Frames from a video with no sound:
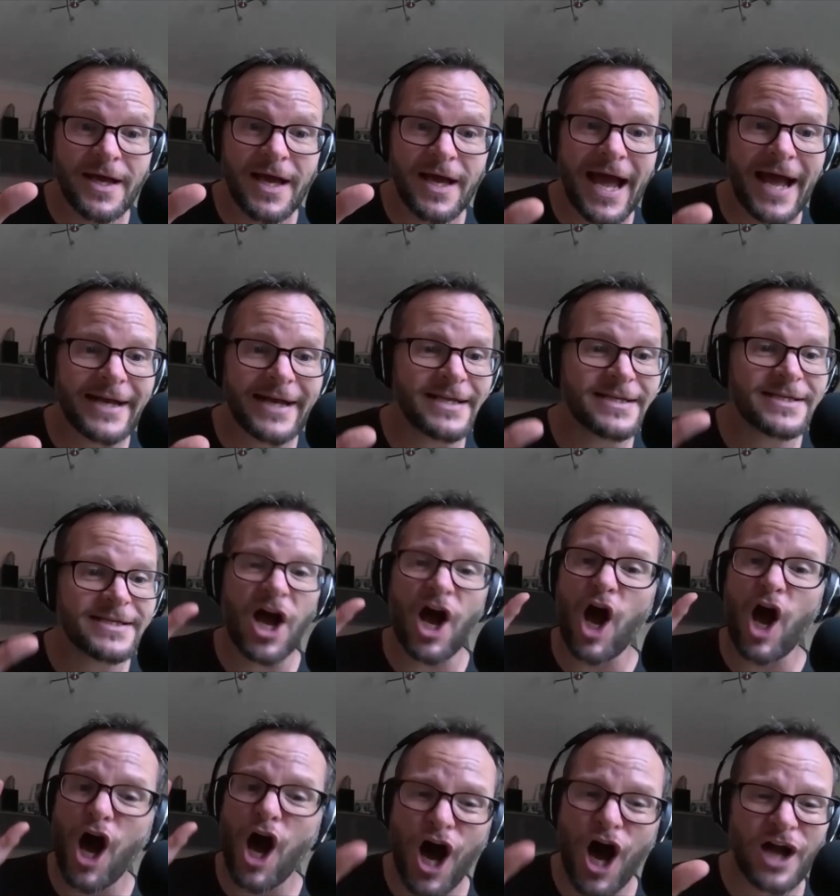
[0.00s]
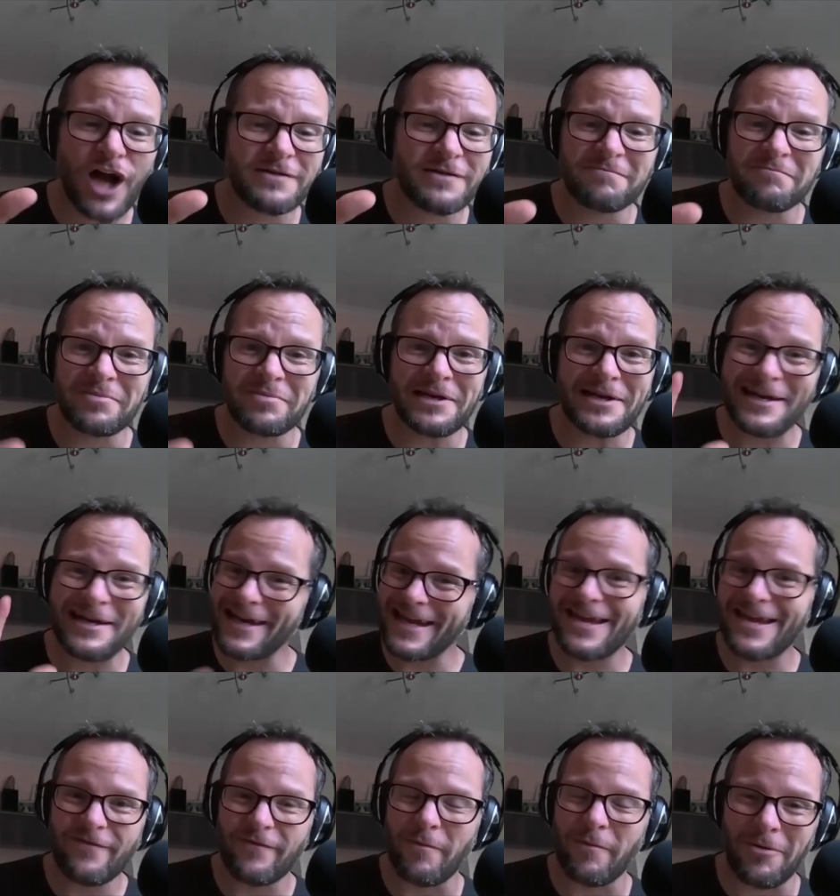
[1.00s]
And it's
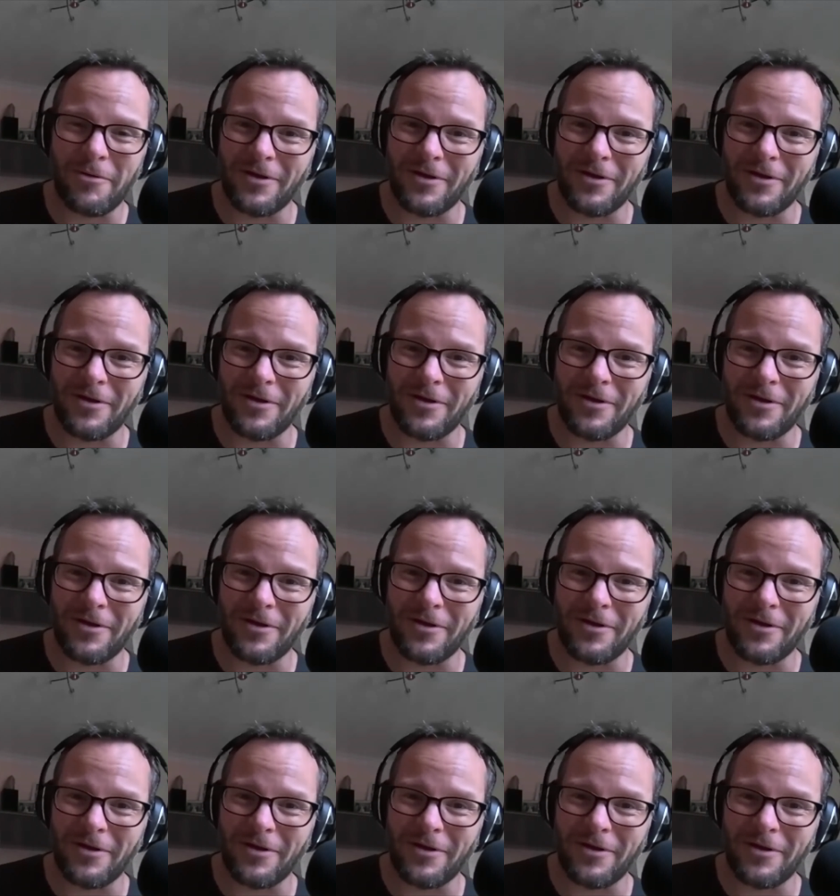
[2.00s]
unbelievable.